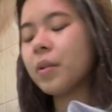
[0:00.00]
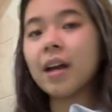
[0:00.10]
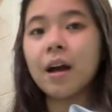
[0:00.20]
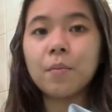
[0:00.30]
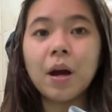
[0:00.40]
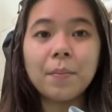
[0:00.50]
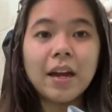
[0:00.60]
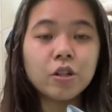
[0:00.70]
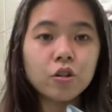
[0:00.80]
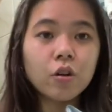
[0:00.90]
But yeah, my
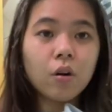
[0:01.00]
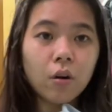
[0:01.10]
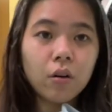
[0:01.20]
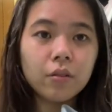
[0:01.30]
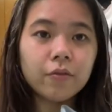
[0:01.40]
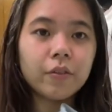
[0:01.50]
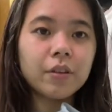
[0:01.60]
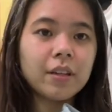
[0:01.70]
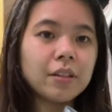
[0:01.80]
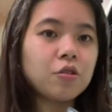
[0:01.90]
major goal for
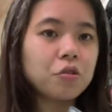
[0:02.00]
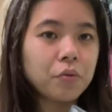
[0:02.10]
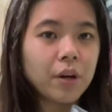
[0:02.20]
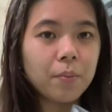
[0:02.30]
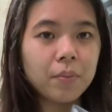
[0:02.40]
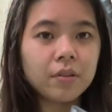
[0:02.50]
this trip